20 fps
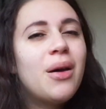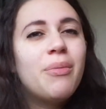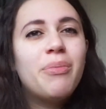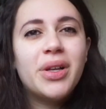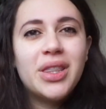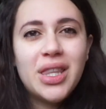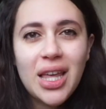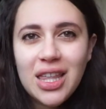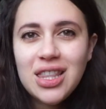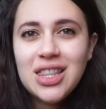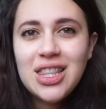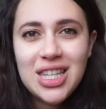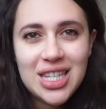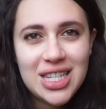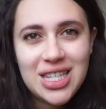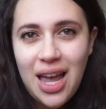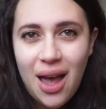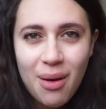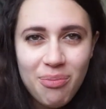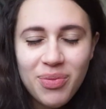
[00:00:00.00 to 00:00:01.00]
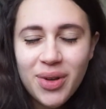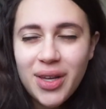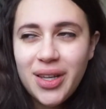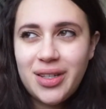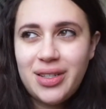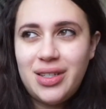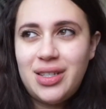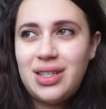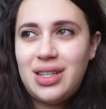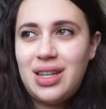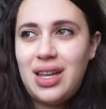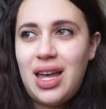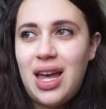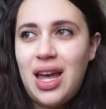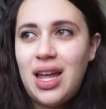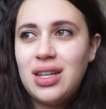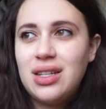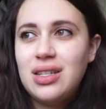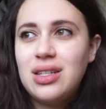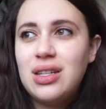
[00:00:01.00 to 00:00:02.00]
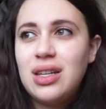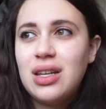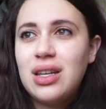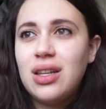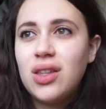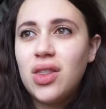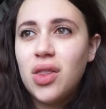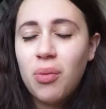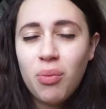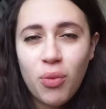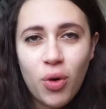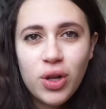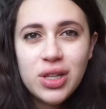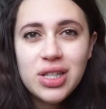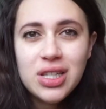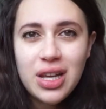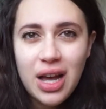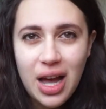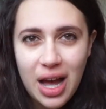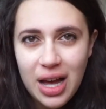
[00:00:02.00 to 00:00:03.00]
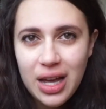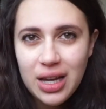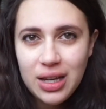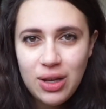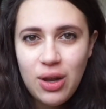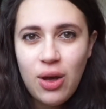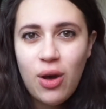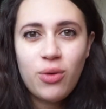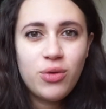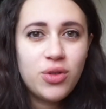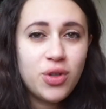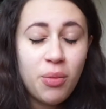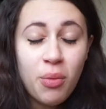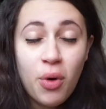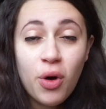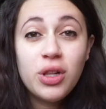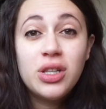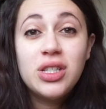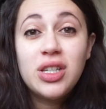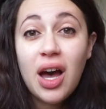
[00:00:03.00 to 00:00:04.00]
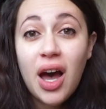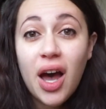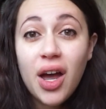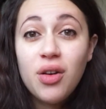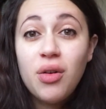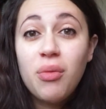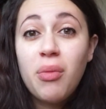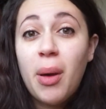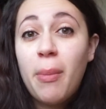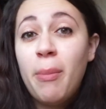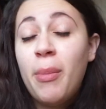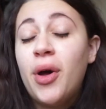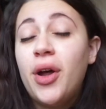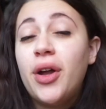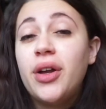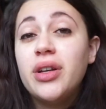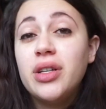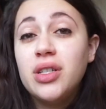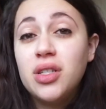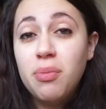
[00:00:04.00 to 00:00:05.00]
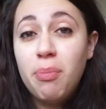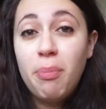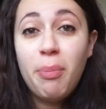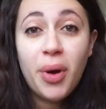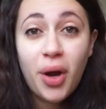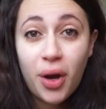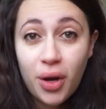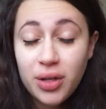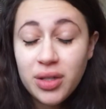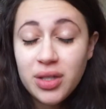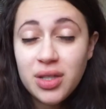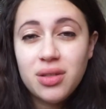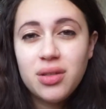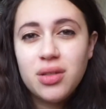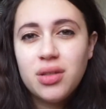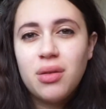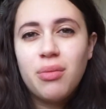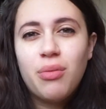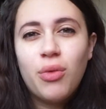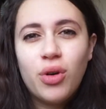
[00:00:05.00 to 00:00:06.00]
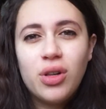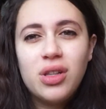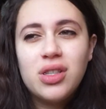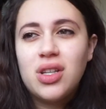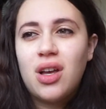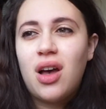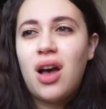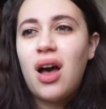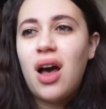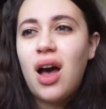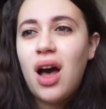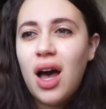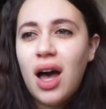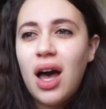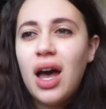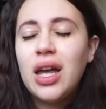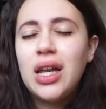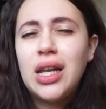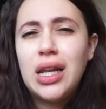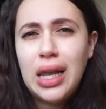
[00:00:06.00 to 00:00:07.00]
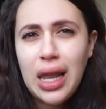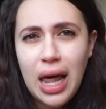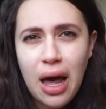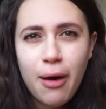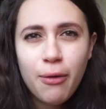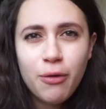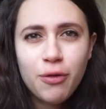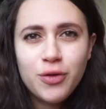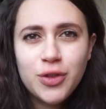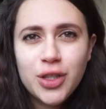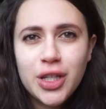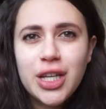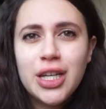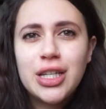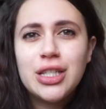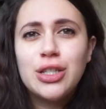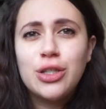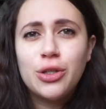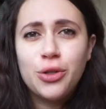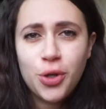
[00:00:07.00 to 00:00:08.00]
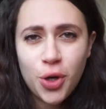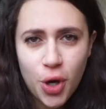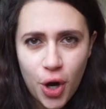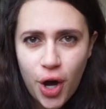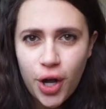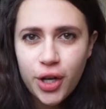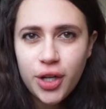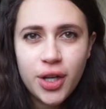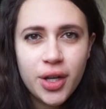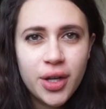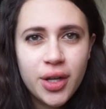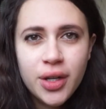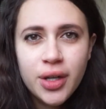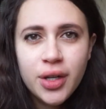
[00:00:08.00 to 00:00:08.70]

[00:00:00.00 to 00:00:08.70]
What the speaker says: But then this happened, and the Malta I know, the Malta I remember is burnt. The Malta I loved is gone.